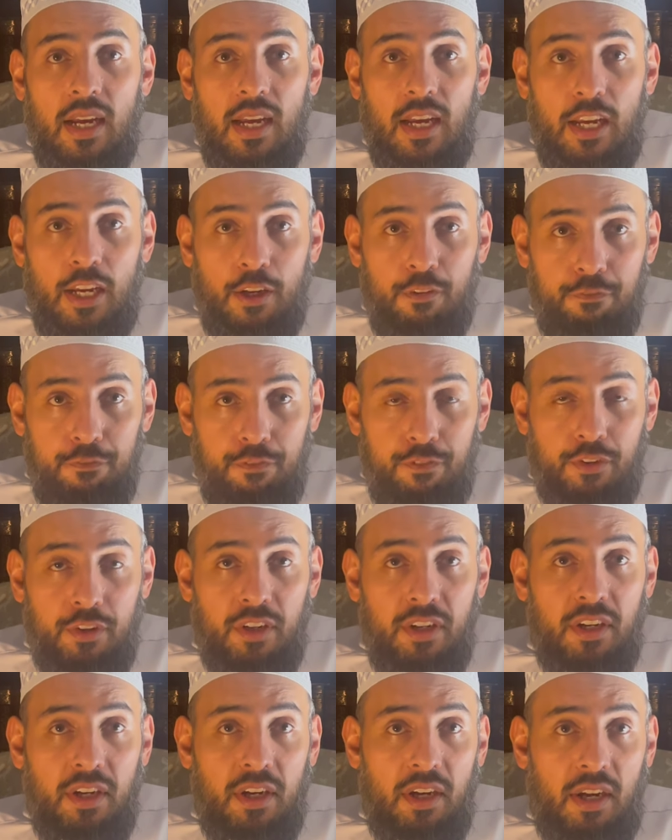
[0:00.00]

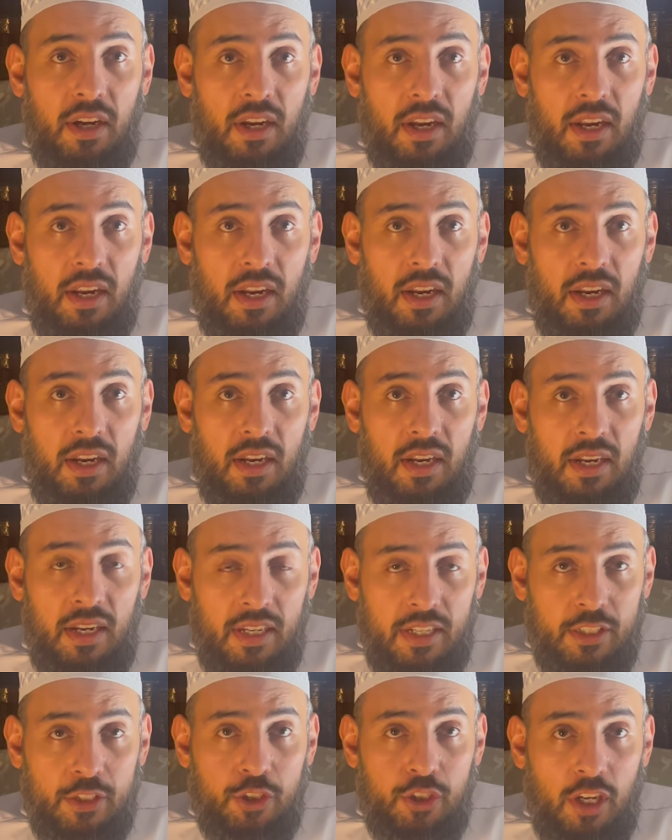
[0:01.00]
every
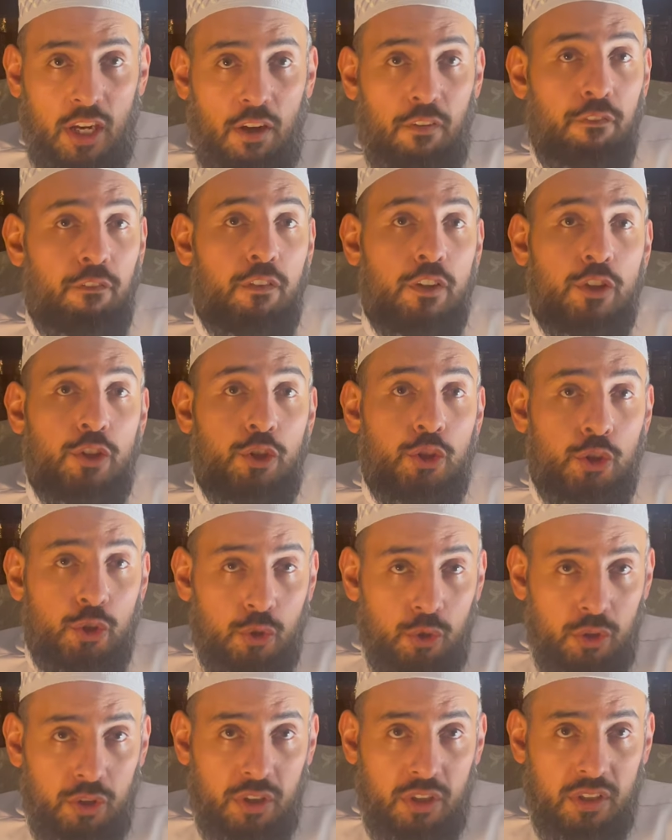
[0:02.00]
lecture, every
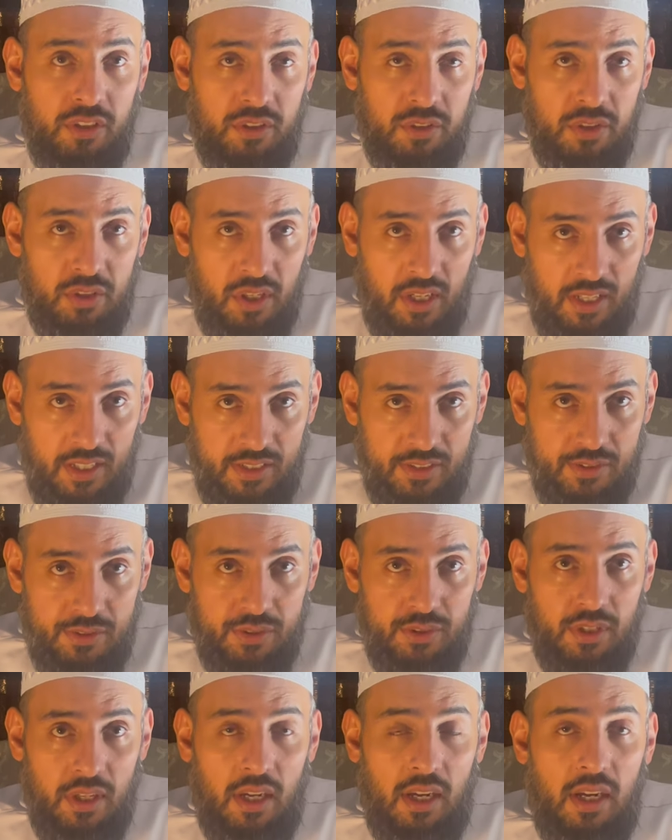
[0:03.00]
short,
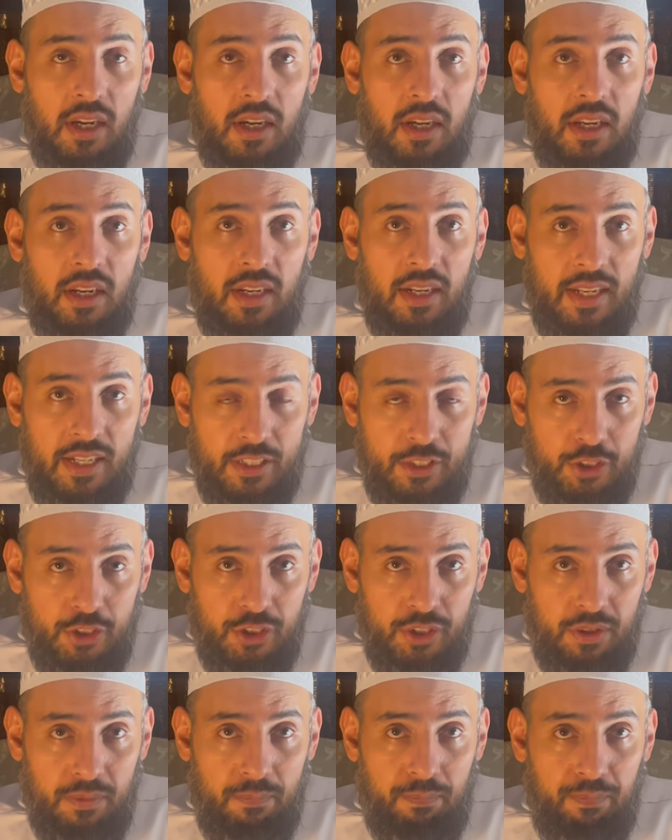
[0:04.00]
concise
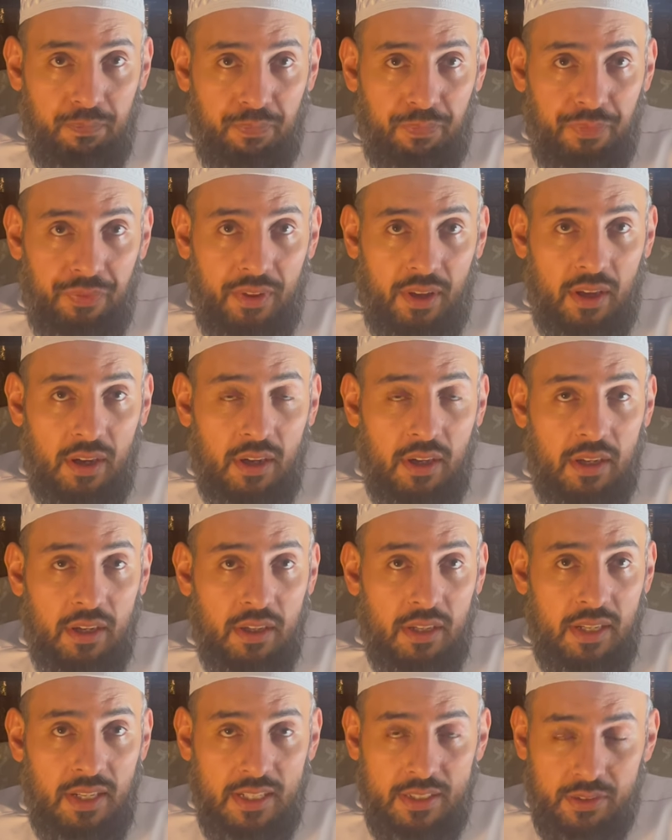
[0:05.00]
lecture,
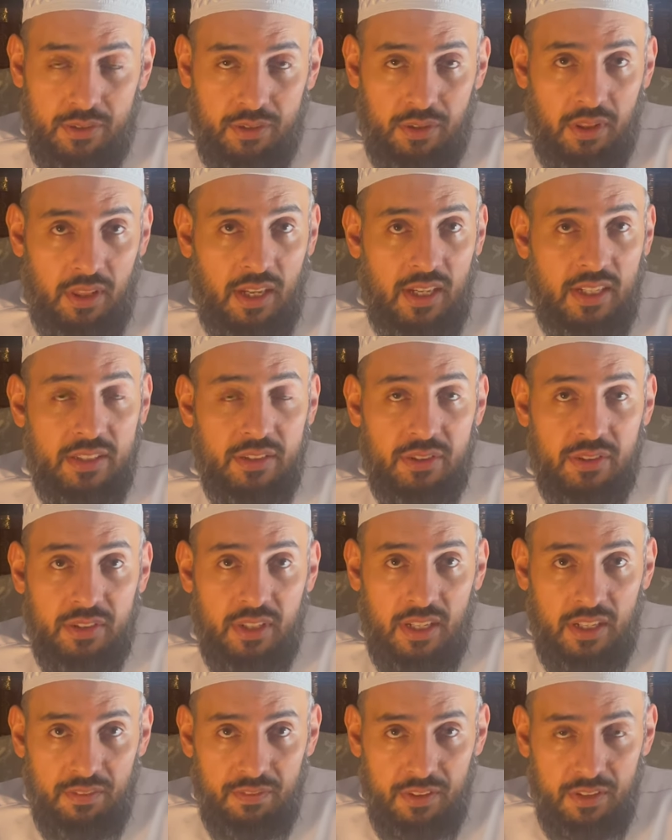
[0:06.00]
lesson that is
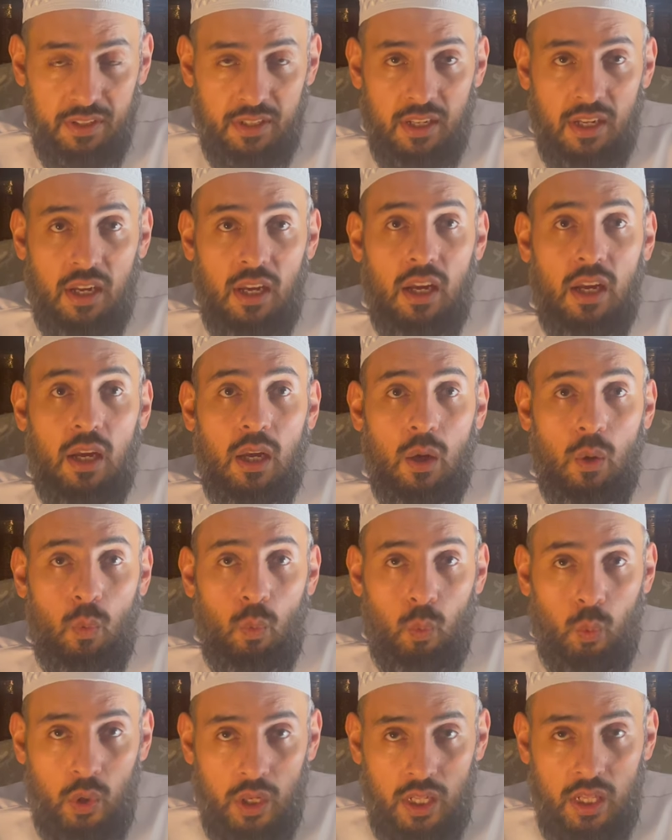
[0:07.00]
delivered
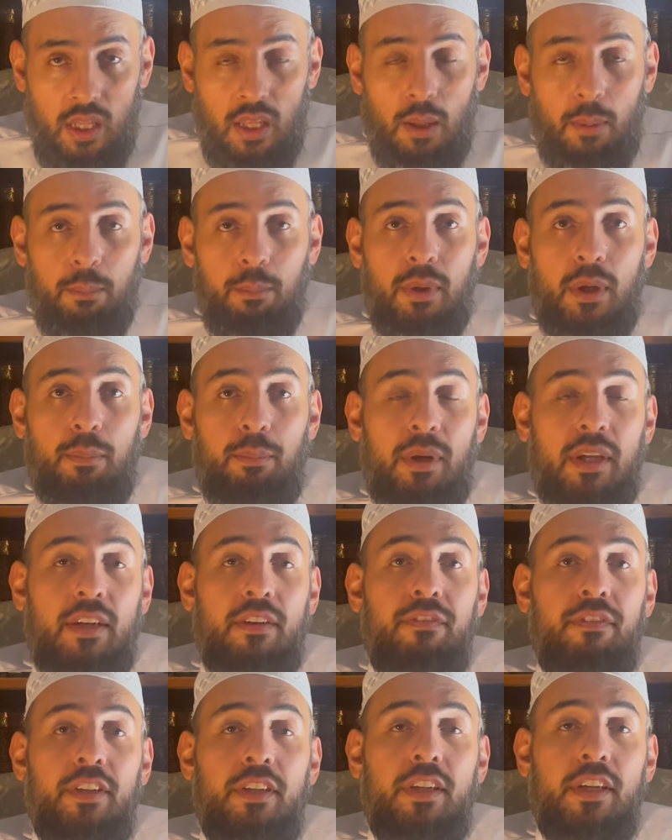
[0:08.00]
will be
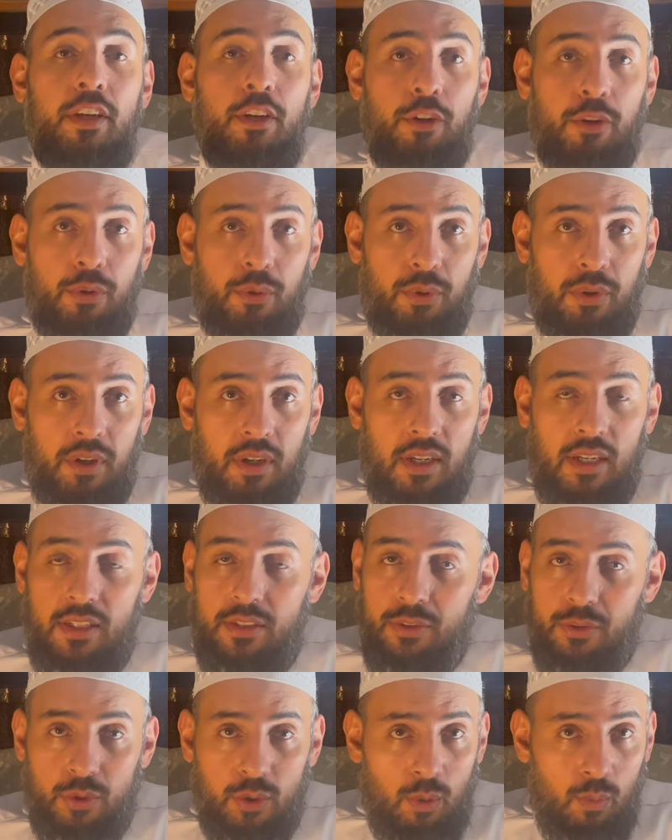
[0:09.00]
benefiting you
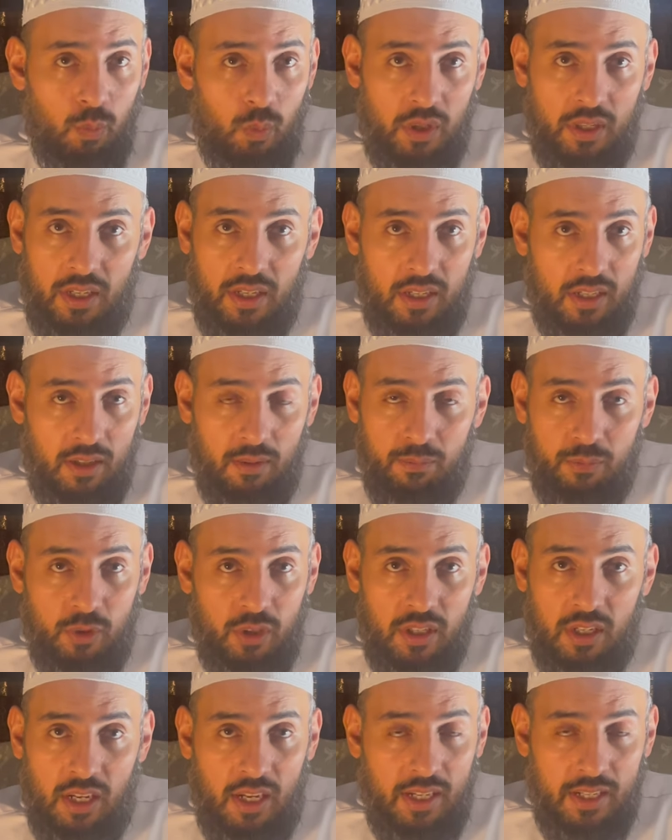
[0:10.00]
in some way,
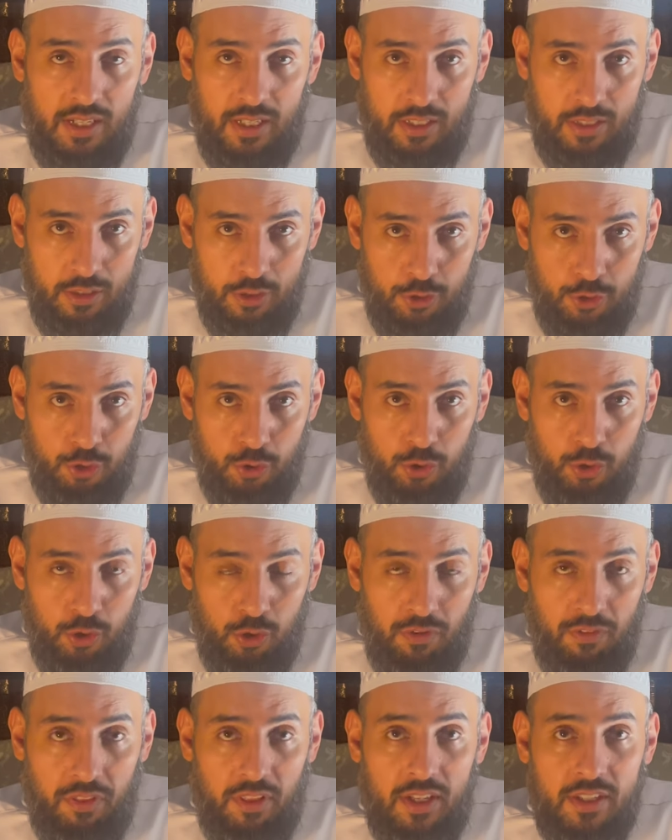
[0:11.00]
alhamdulillah, I can assure you
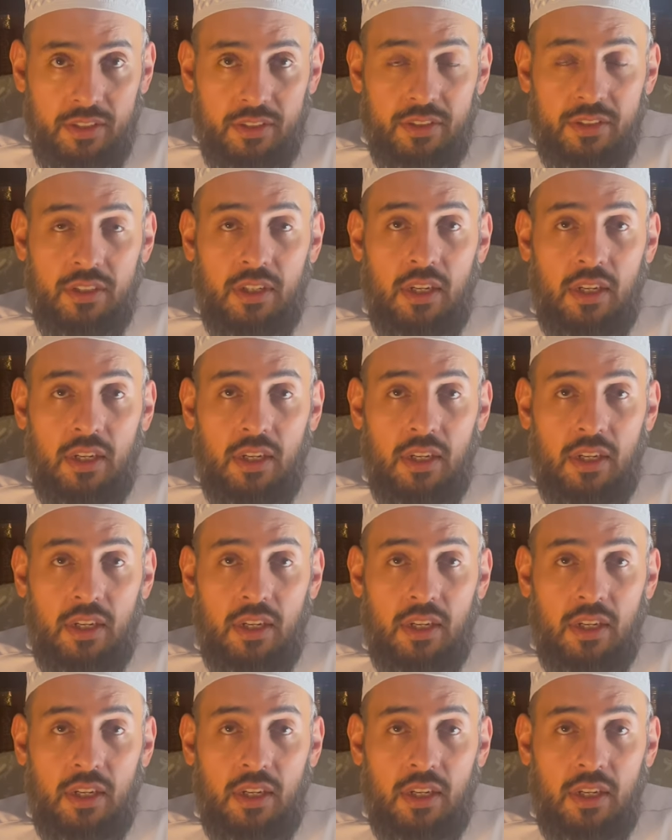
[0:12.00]
of that.